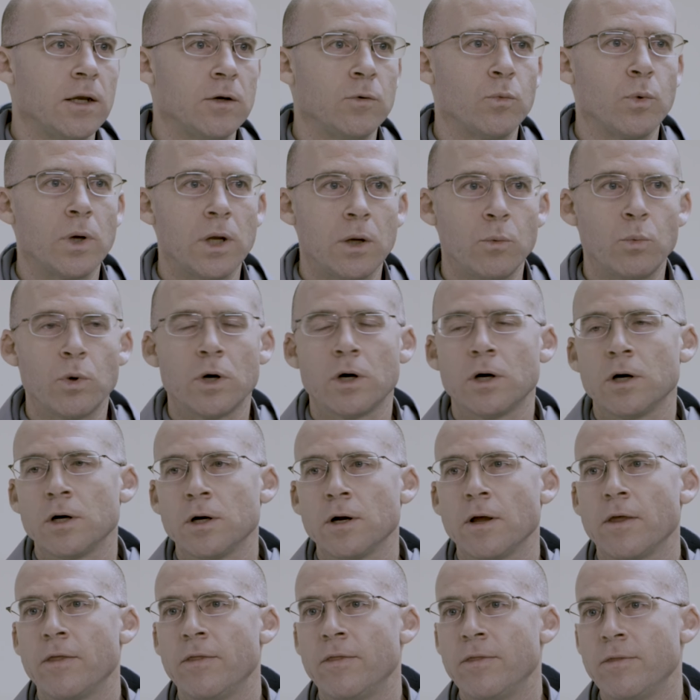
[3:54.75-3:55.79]
And we
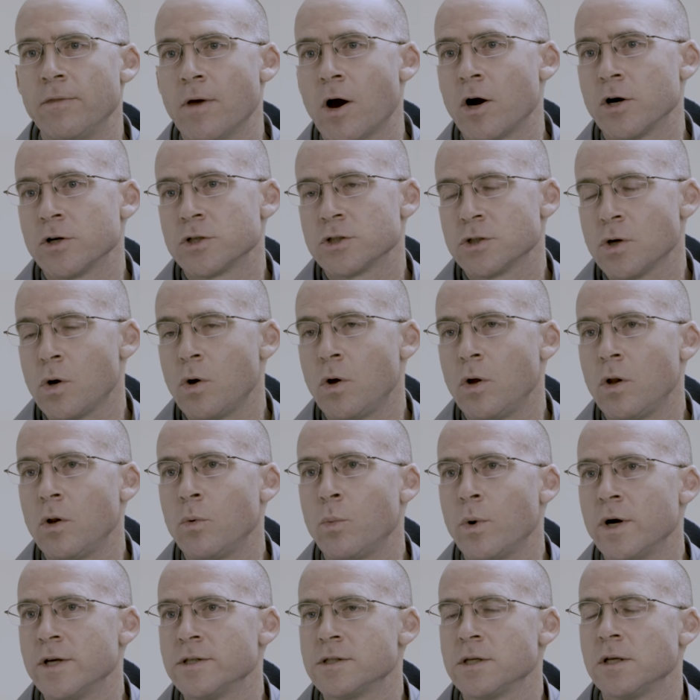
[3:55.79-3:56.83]
were, our
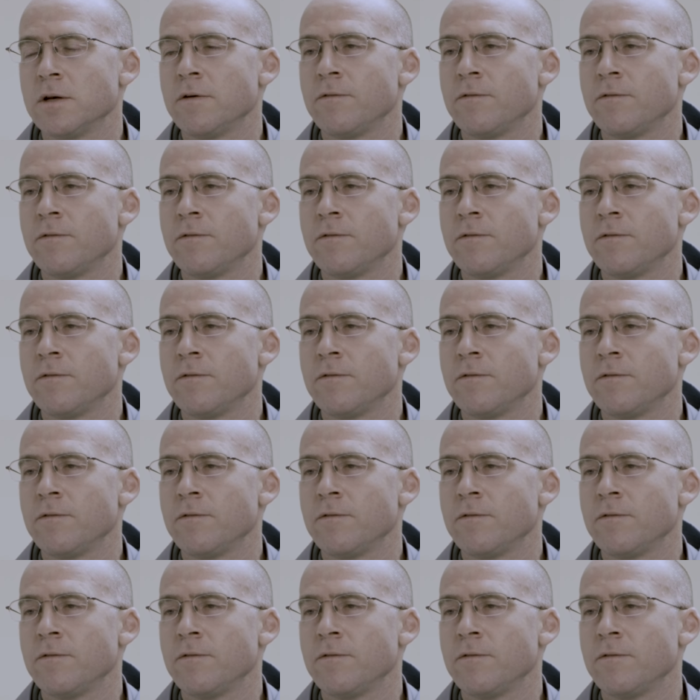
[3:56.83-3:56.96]
soul was